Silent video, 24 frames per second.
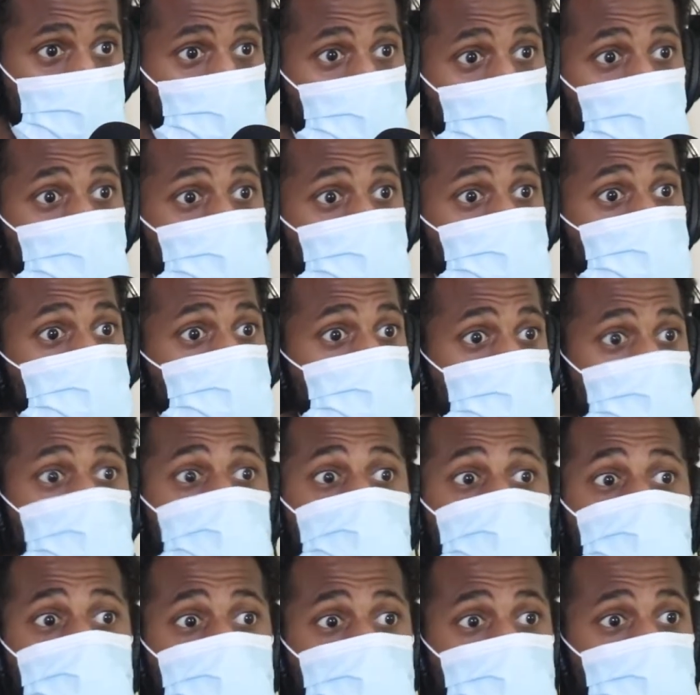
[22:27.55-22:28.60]
all
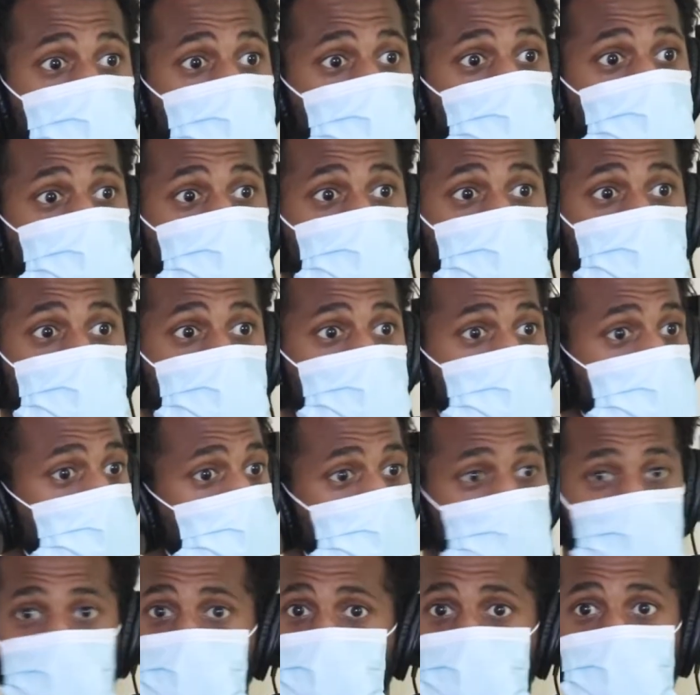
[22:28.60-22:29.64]
unique. You know what I'm saying?
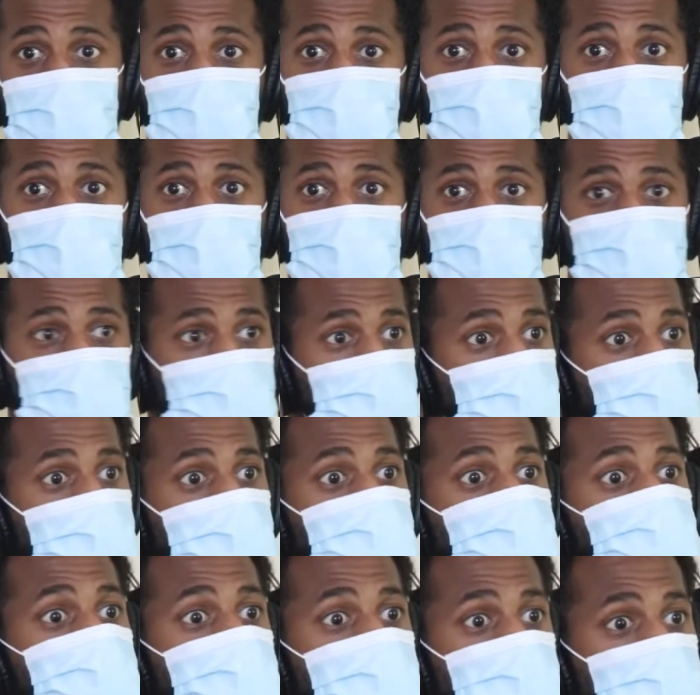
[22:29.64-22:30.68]
We're not saying, yo,
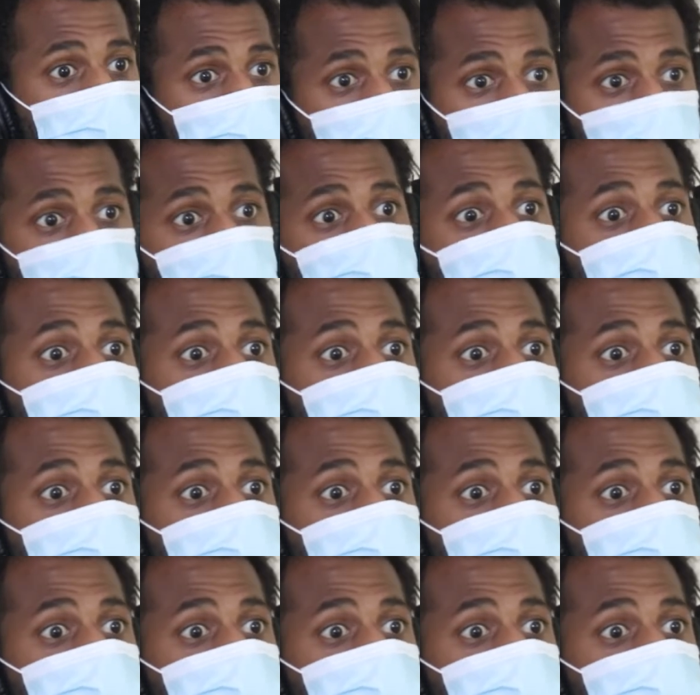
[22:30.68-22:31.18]
everybody go